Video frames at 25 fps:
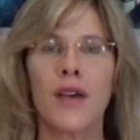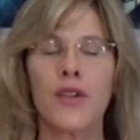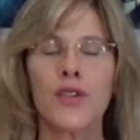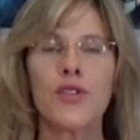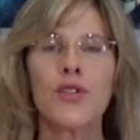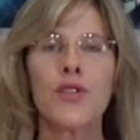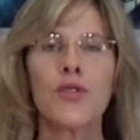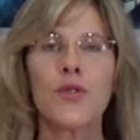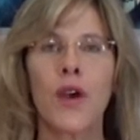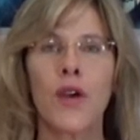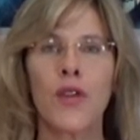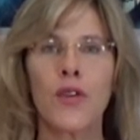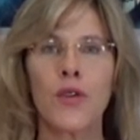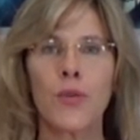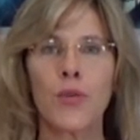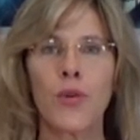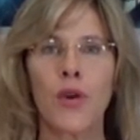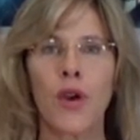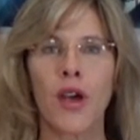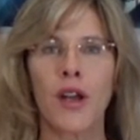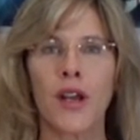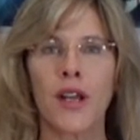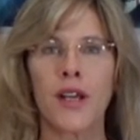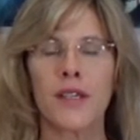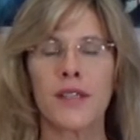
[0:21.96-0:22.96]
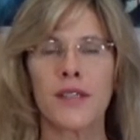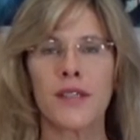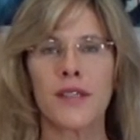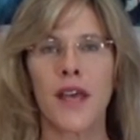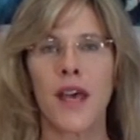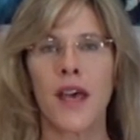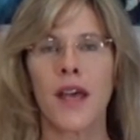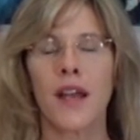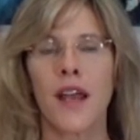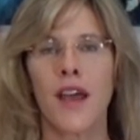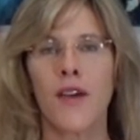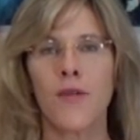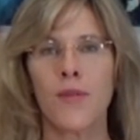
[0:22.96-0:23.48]
two other products
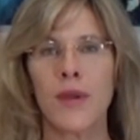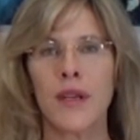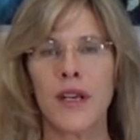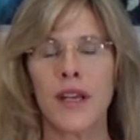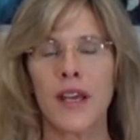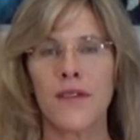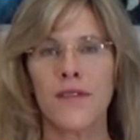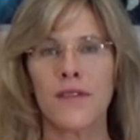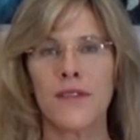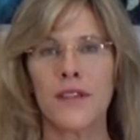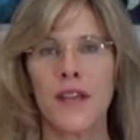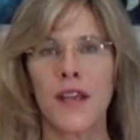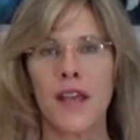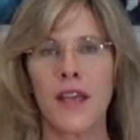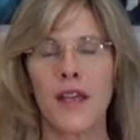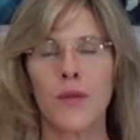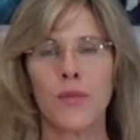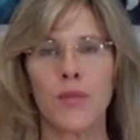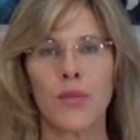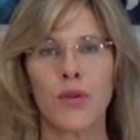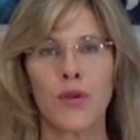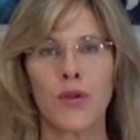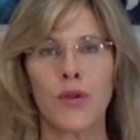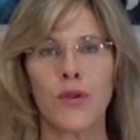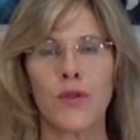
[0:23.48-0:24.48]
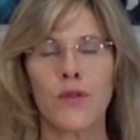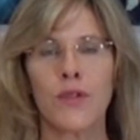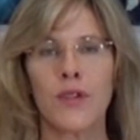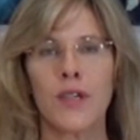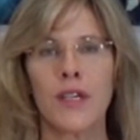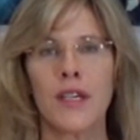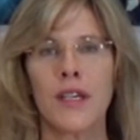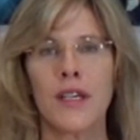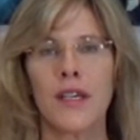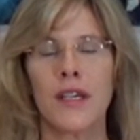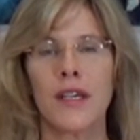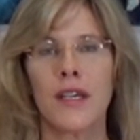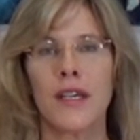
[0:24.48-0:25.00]
that have been FDA approved
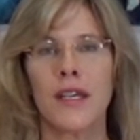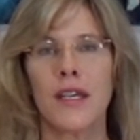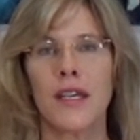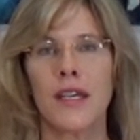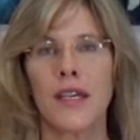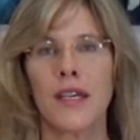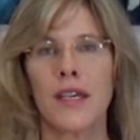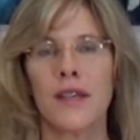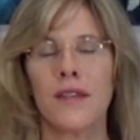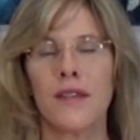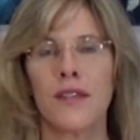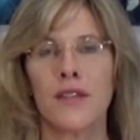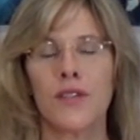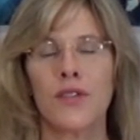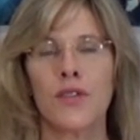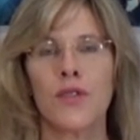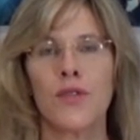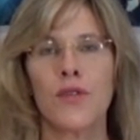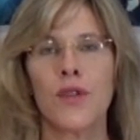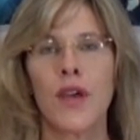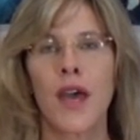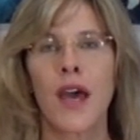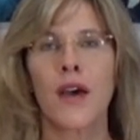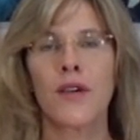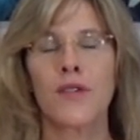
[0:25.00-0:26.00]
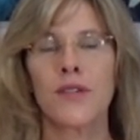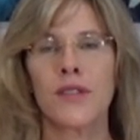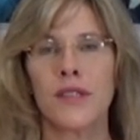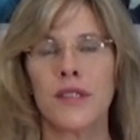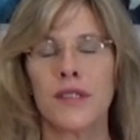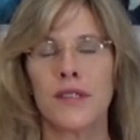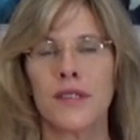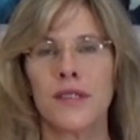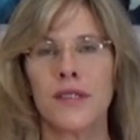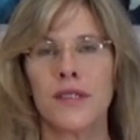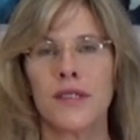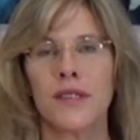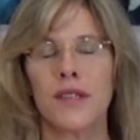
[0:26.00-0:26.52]
in the
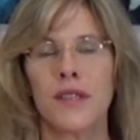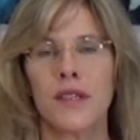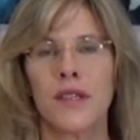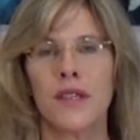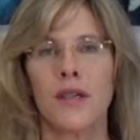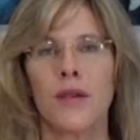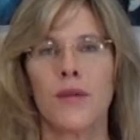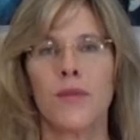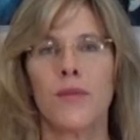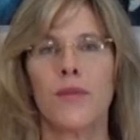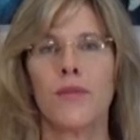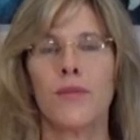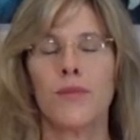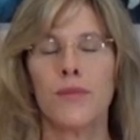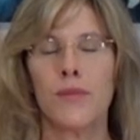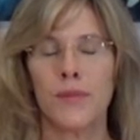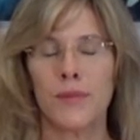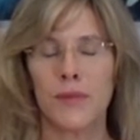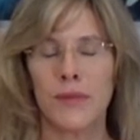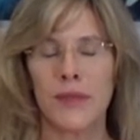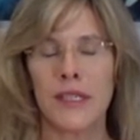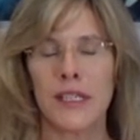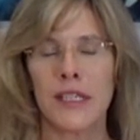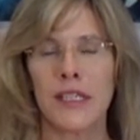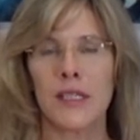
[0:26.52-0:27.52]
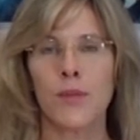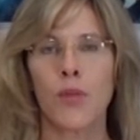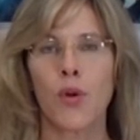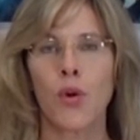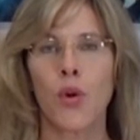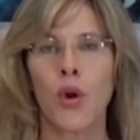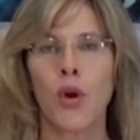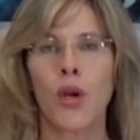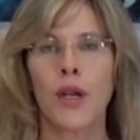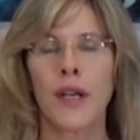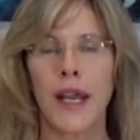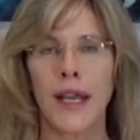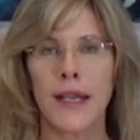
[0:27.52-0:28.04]
2000s,
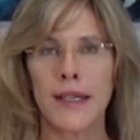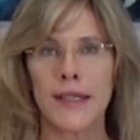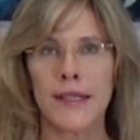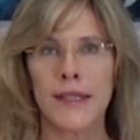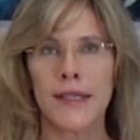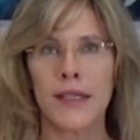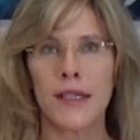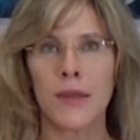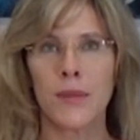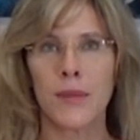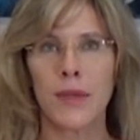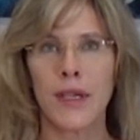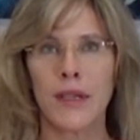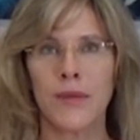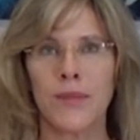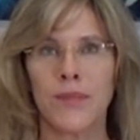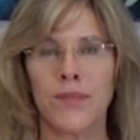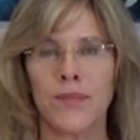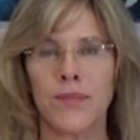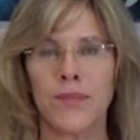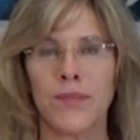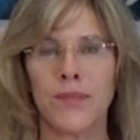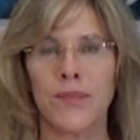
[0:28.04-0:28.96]
Dysport and Xeomin.